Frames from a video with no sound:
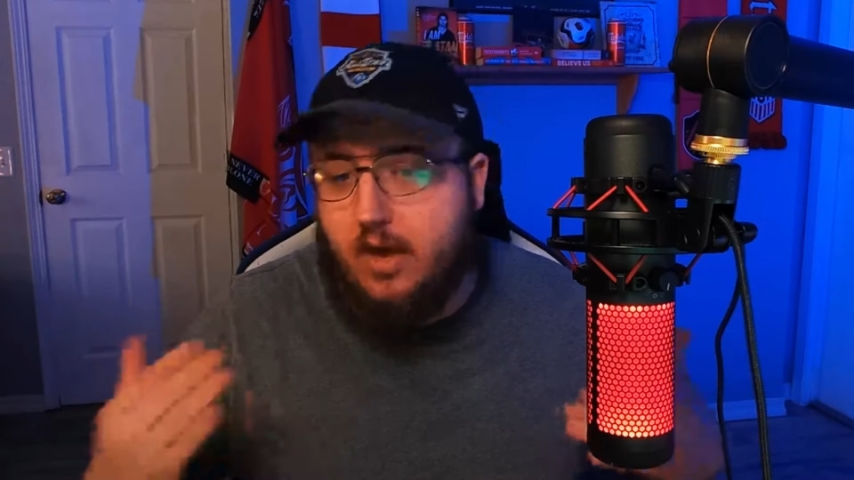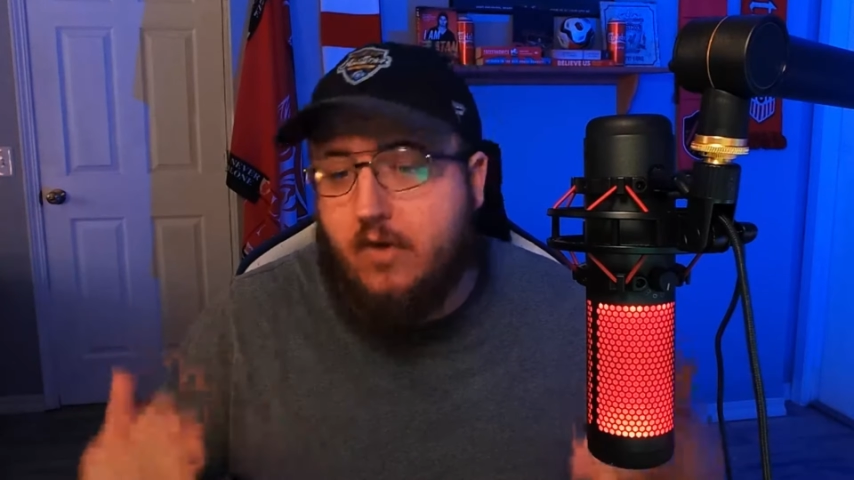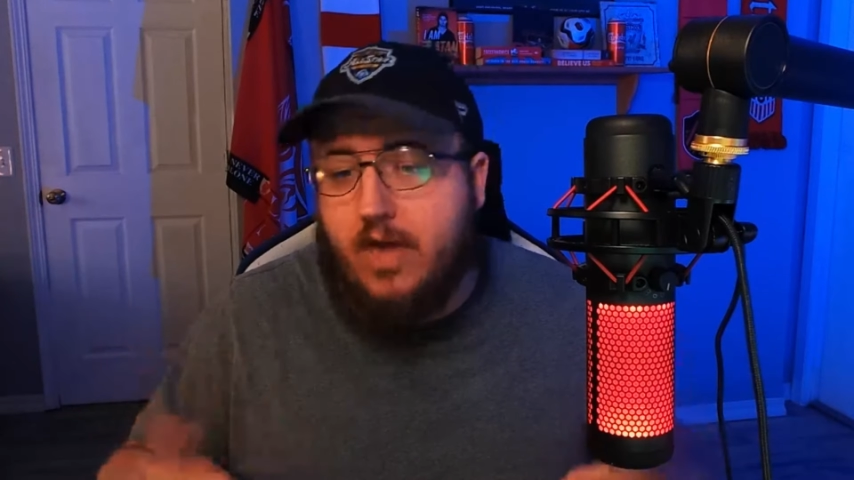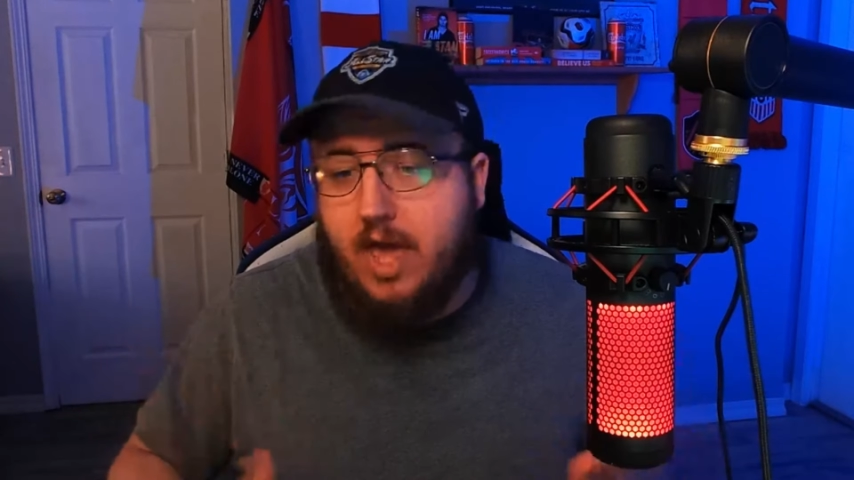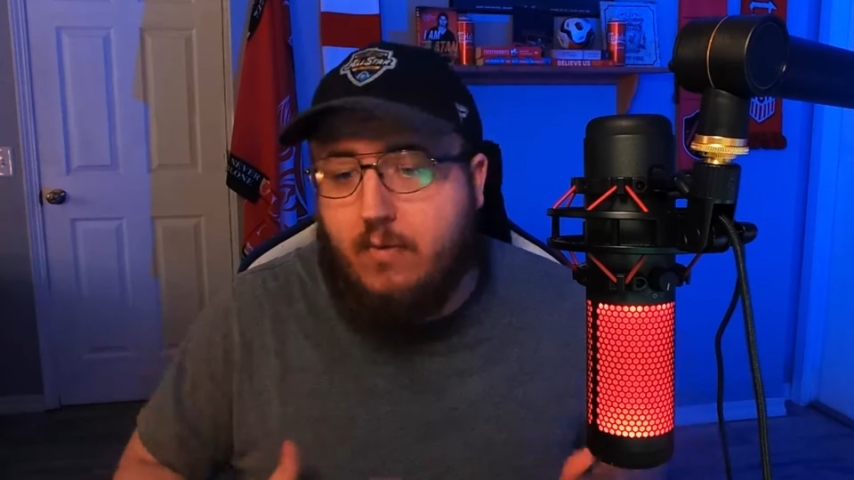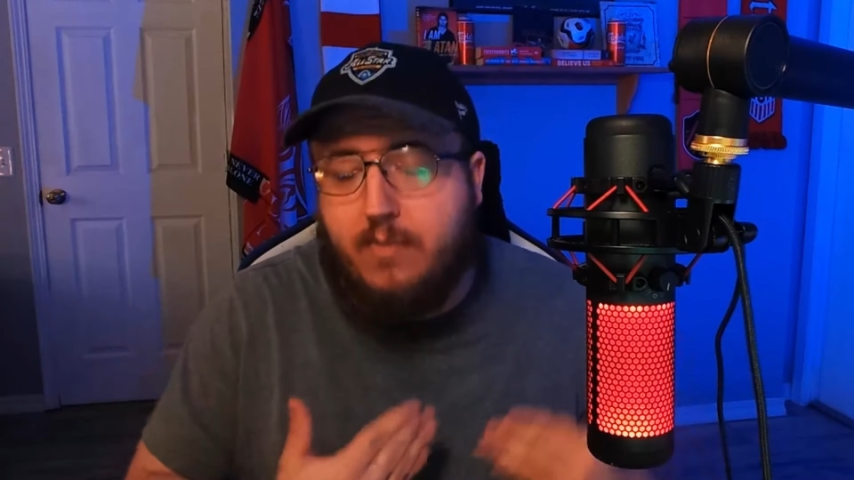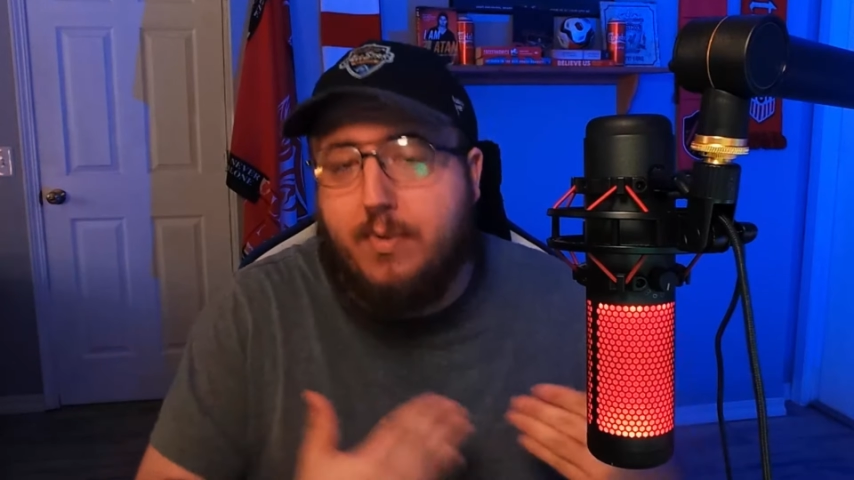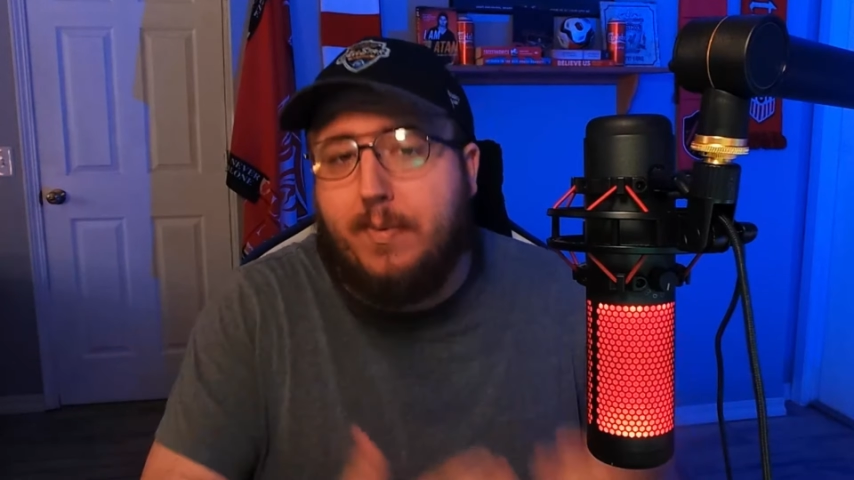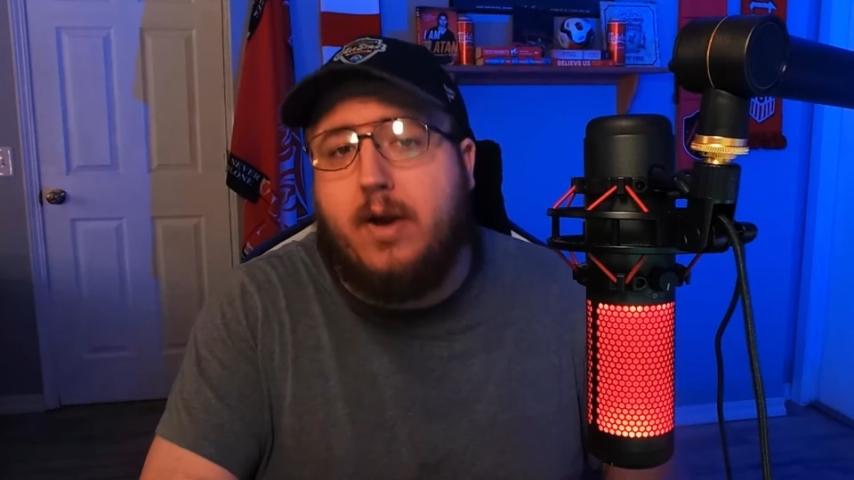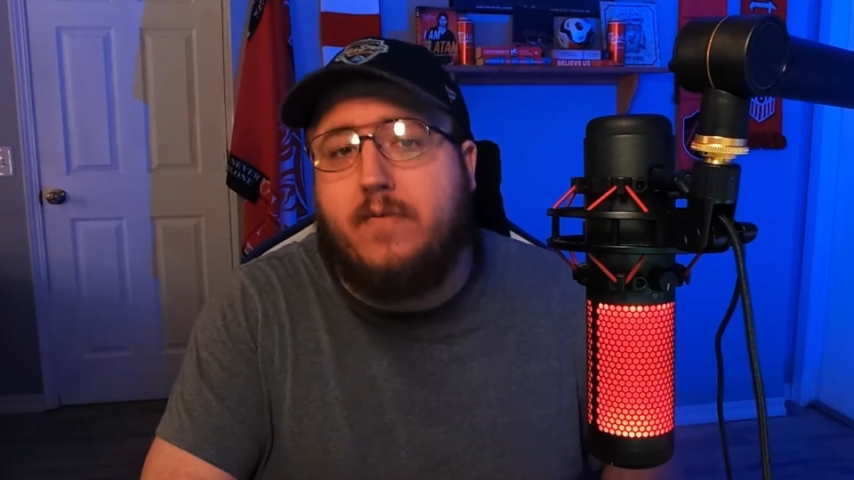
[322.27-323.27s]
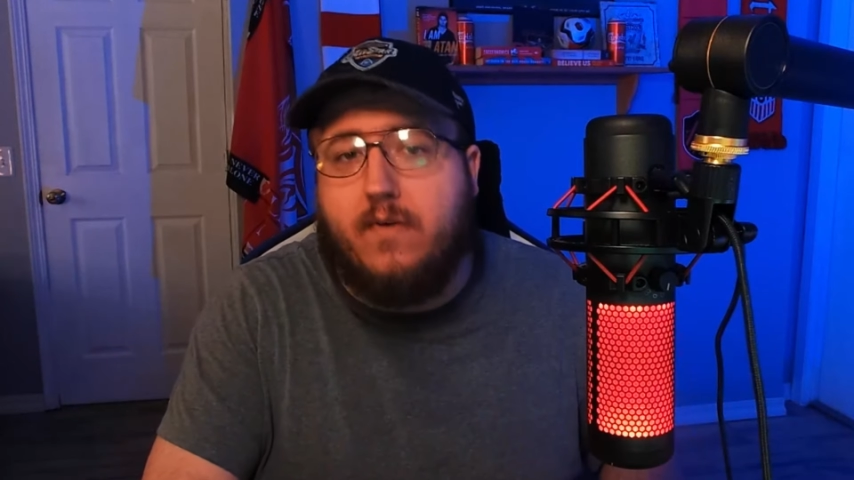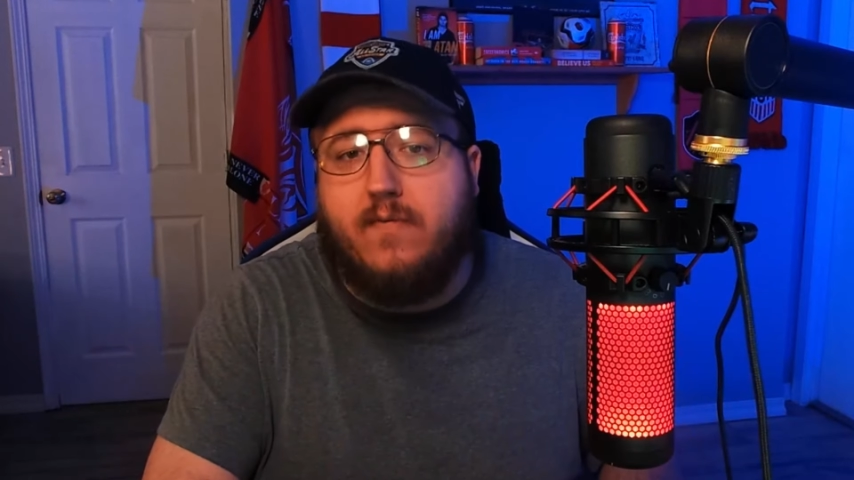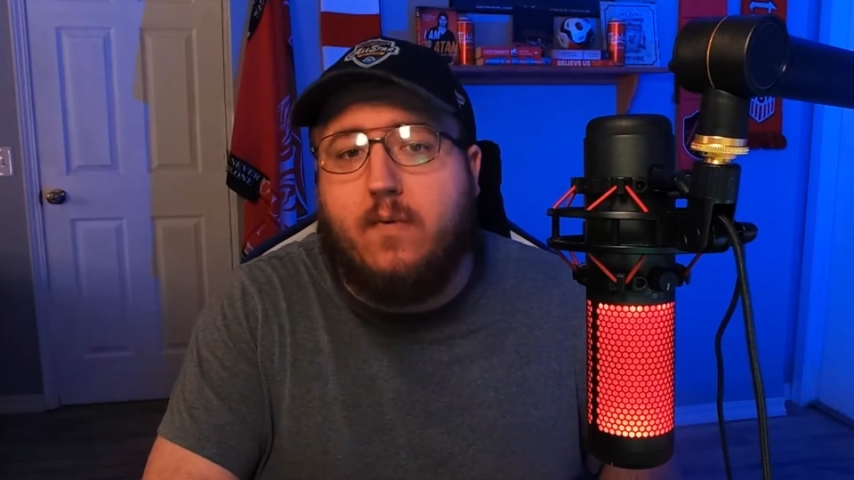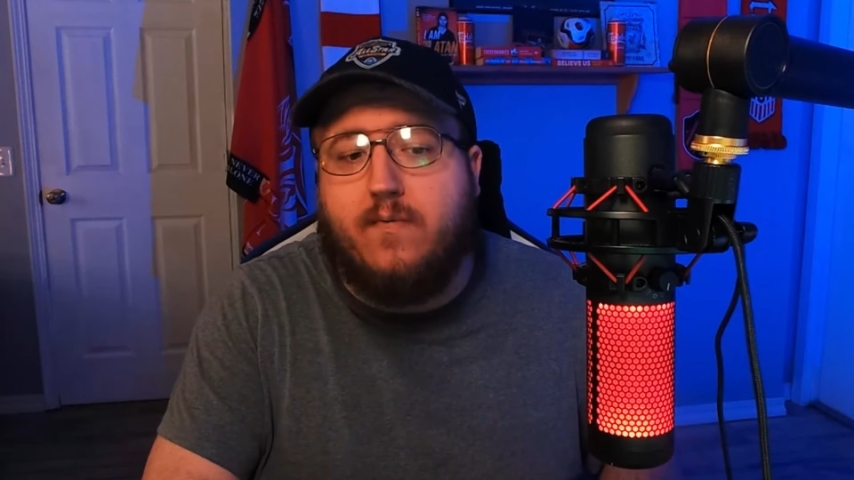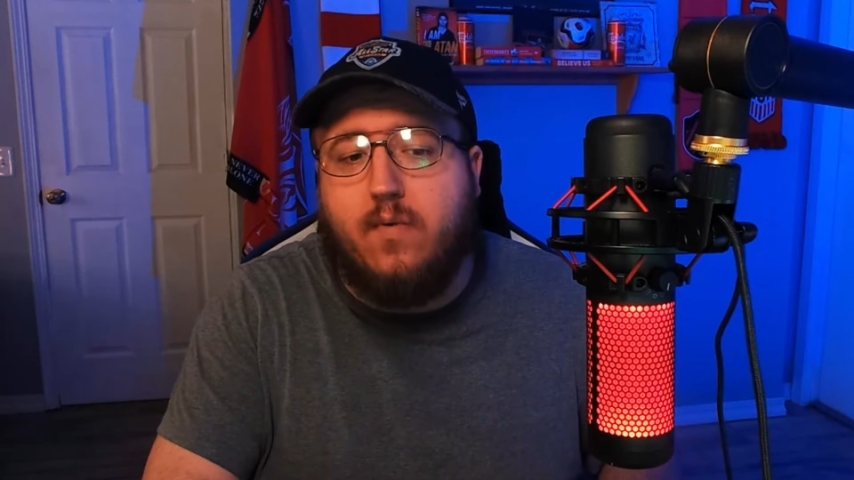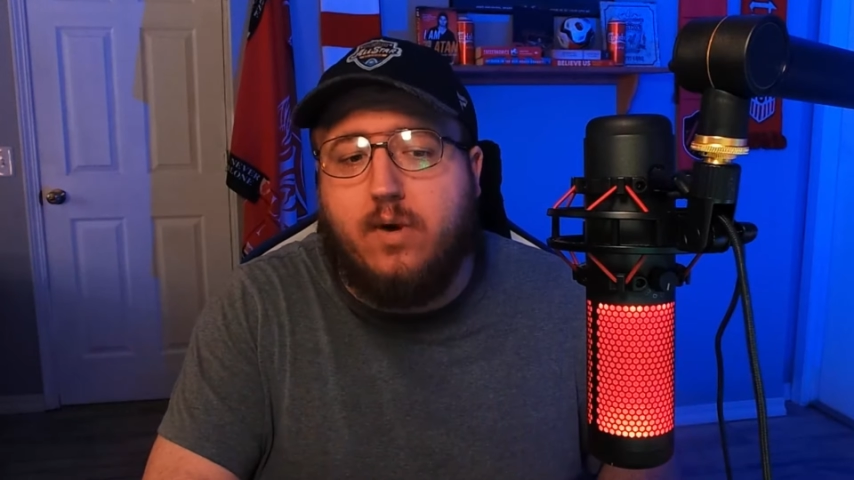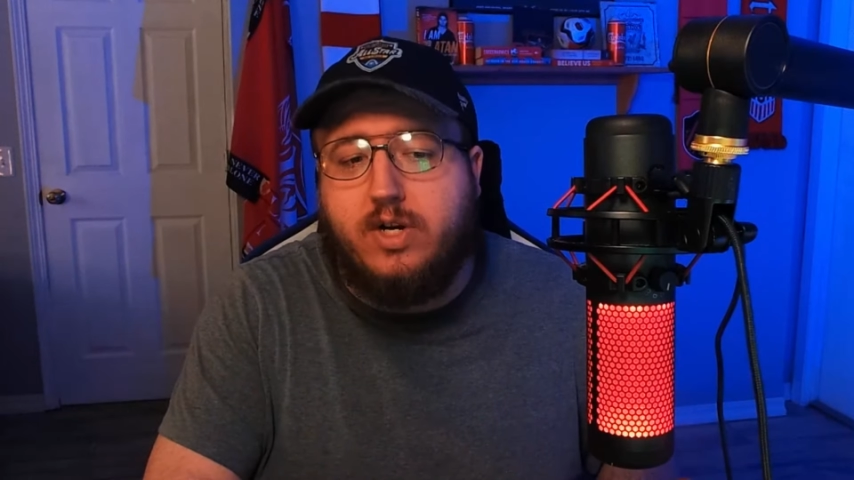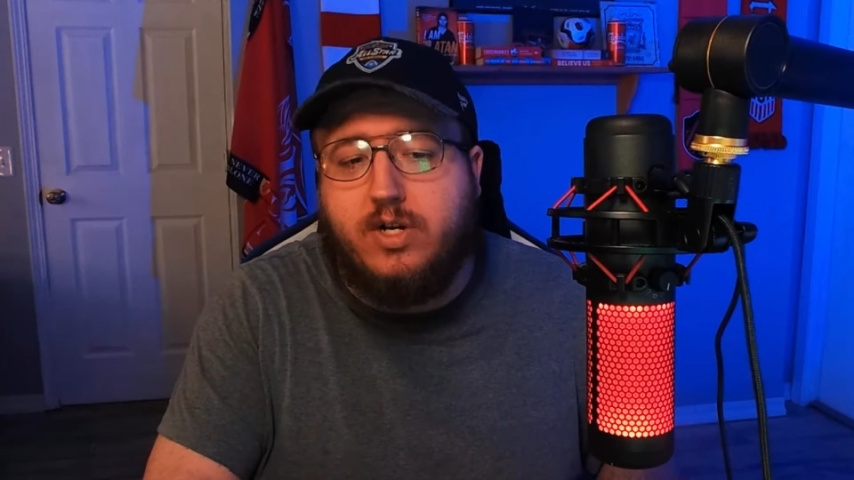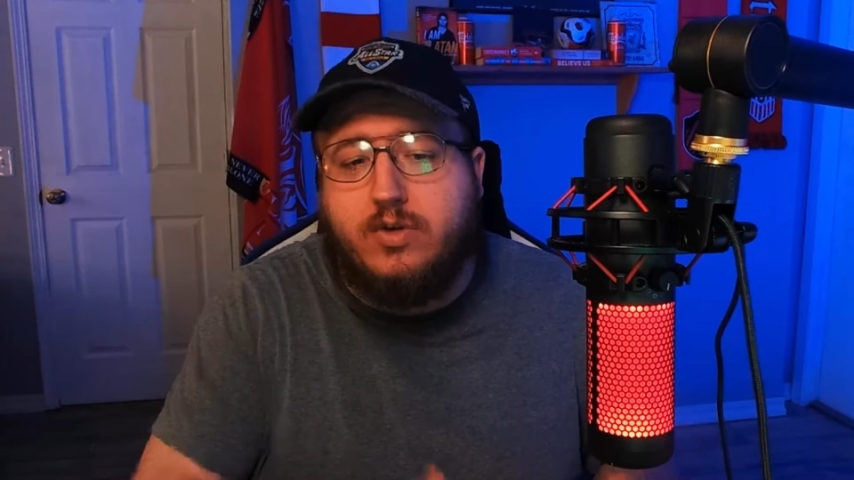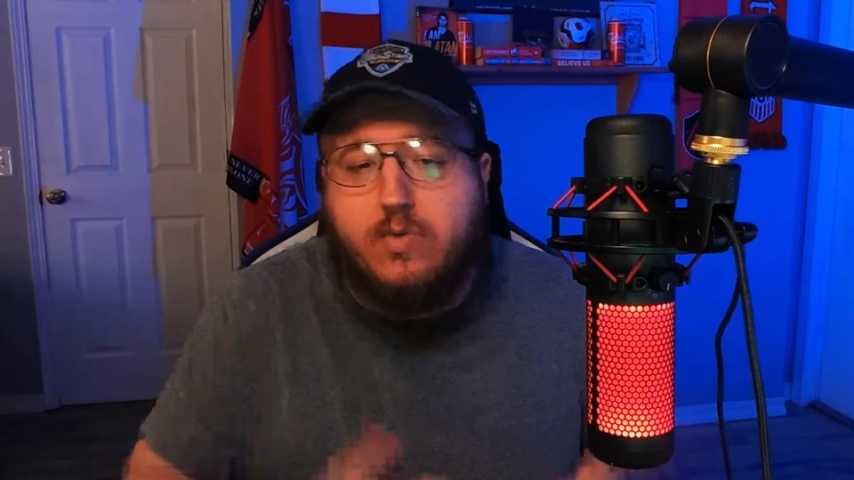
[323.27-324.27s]
okay, we prepared for a
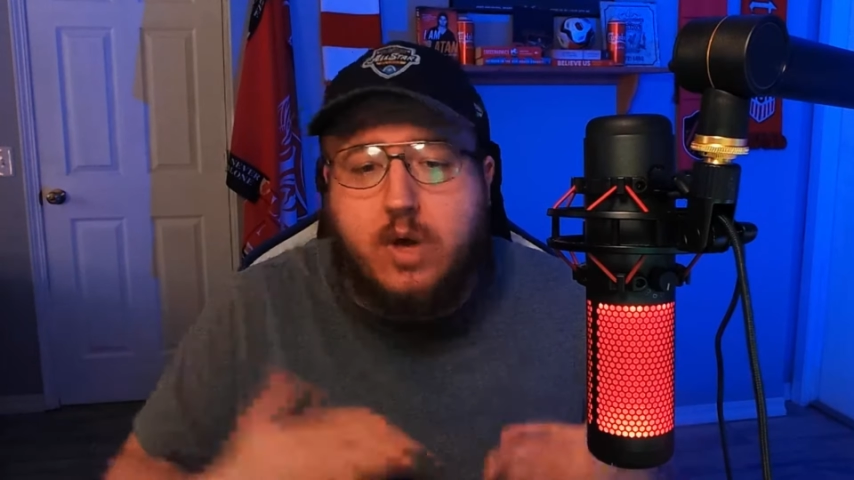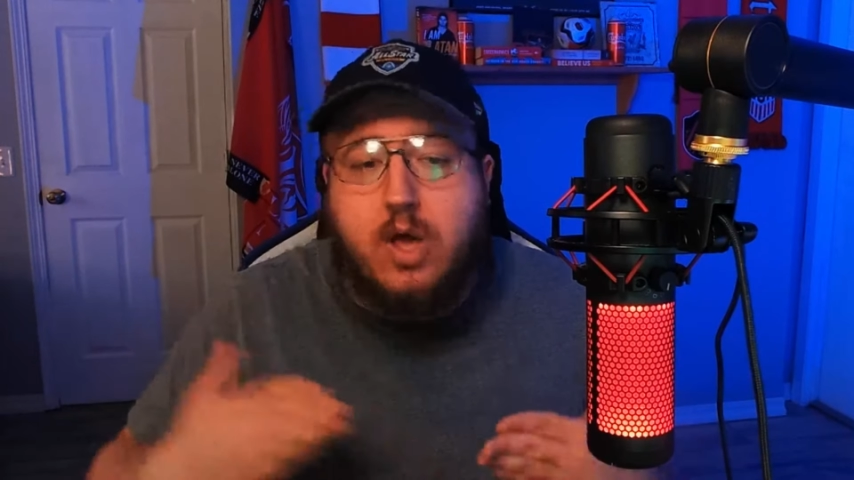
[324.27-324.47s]
4-4-2,